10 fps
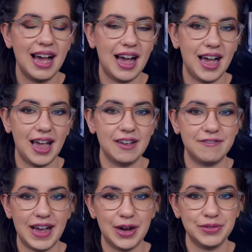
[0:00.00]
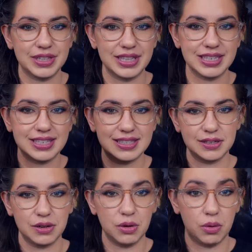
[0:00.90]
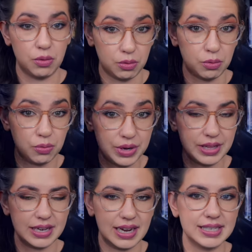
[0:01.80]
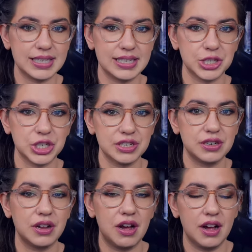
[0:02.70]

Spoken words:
I found this really nice edition